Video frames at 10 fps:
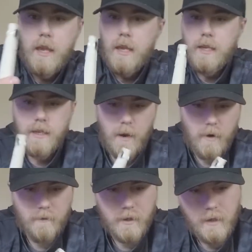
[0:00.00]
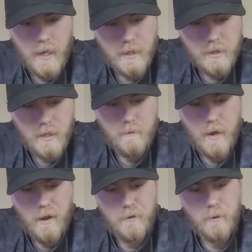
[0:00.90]
yeah, I'm gonna have to catch a
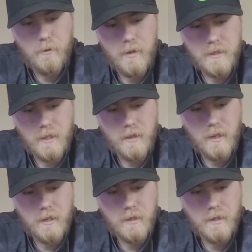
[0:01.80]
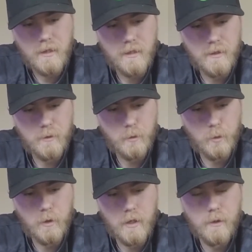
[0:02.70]
10-pounder on this. I think
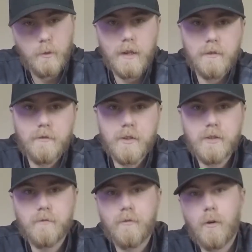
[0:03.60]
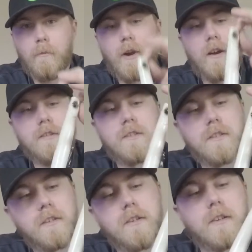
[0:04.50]
we'll have to fish some farm ponds
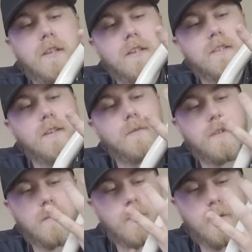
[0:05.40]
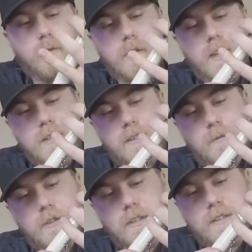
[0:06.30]
to hook into something. That'd be cool to catch
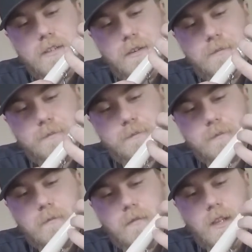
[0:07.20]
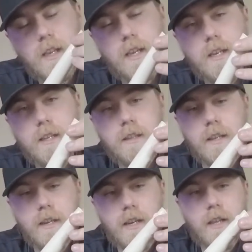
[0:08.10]
something with this. So
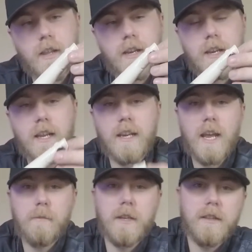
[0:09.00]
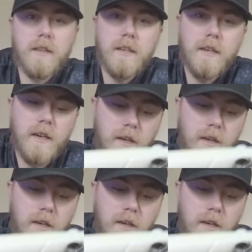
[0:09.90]
they nicknamed it the